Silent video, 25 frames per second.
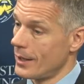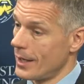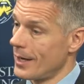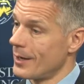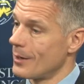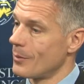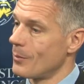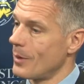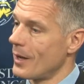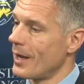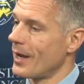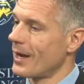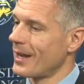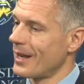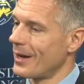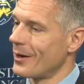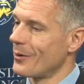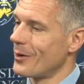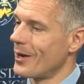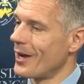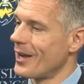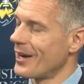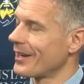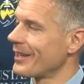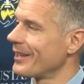landed back,
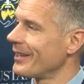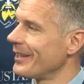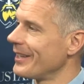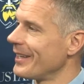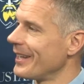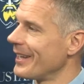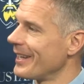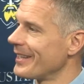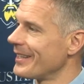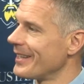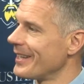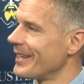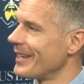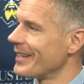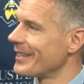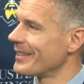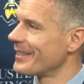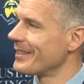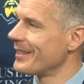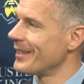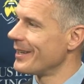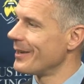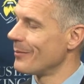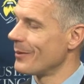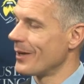ironically,
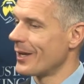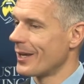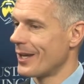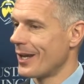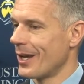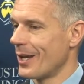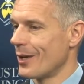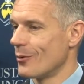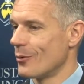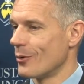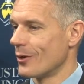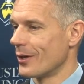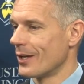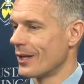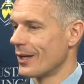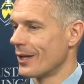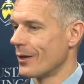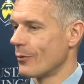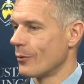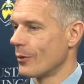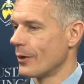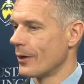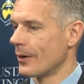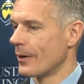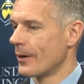at Mankato
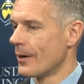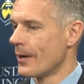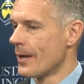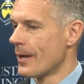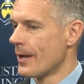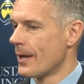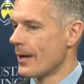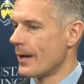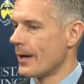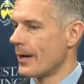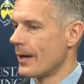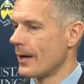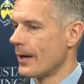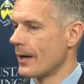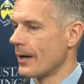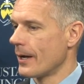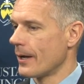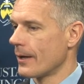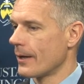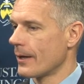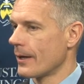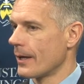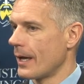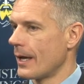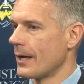again, where I
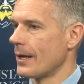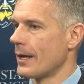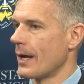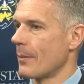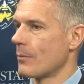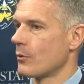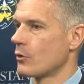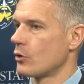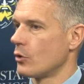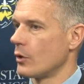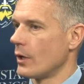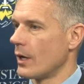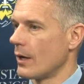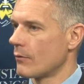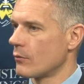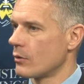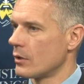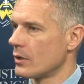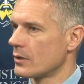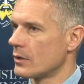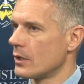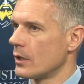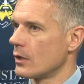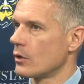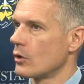had an opportunity after I
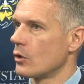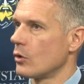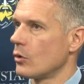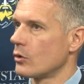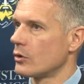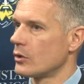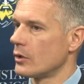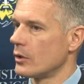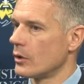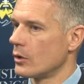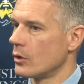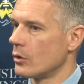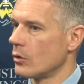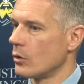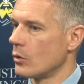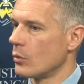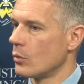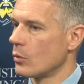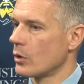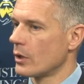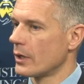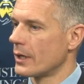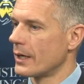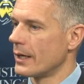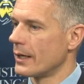was done coaching to go and
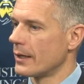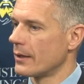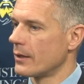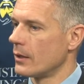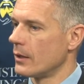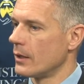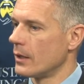work at